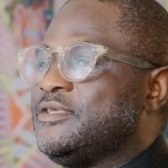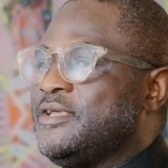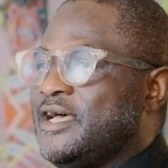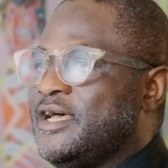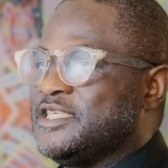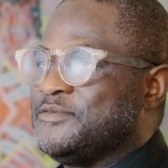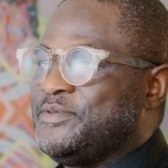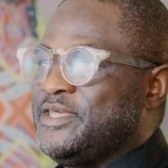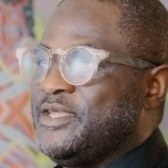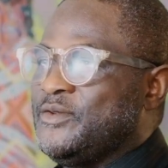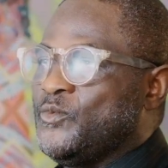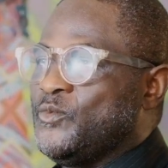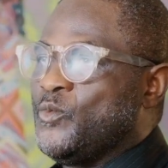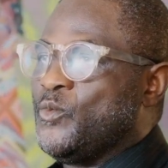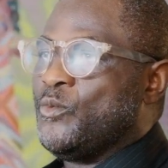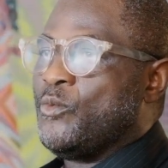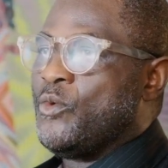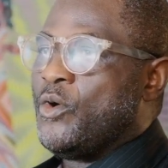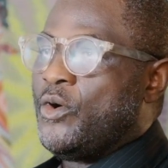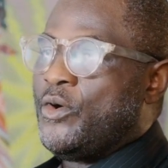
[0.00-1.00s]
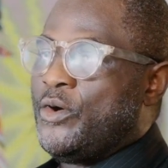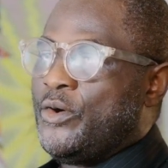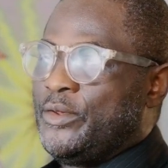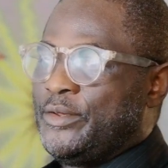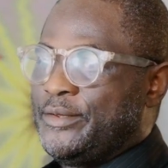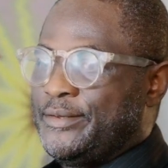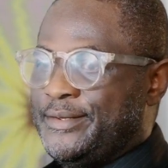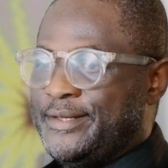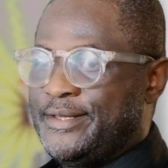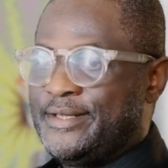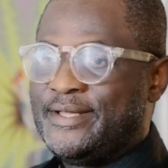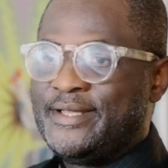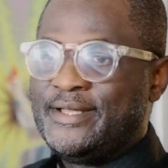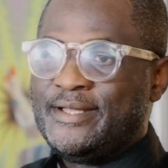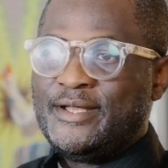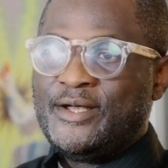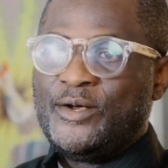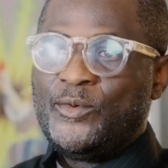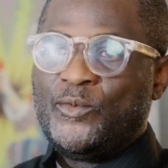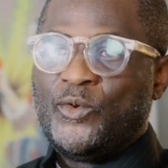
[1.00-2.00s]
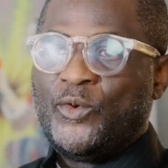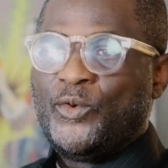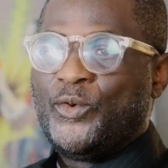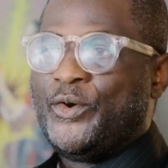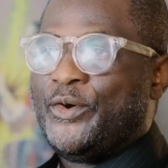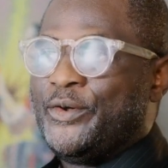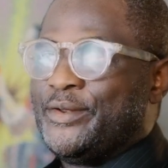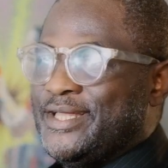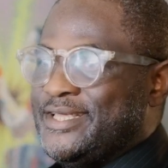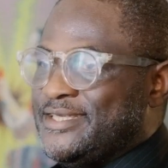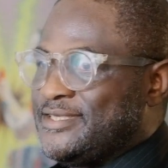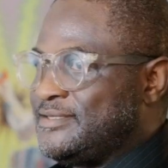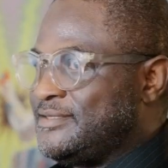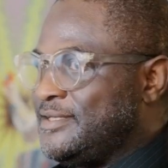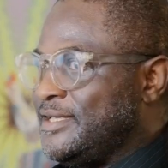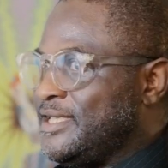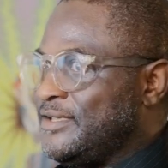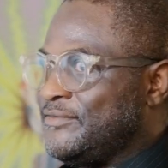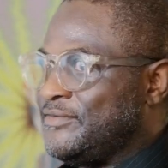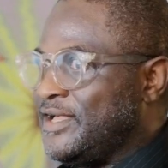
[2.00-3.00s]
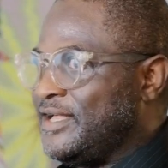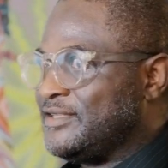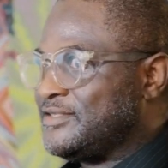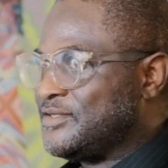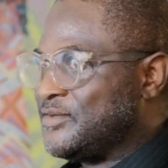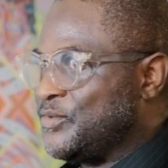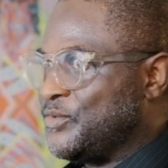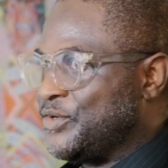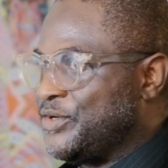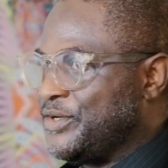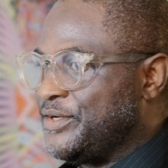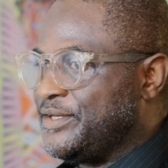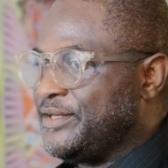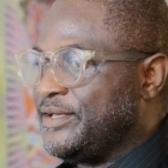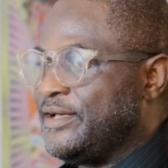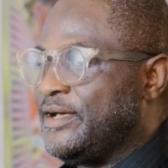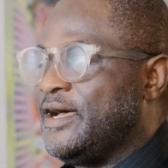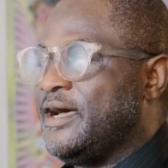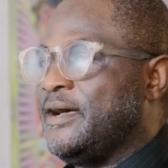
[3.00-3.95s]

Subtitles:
as being Warholistic, if that's the word.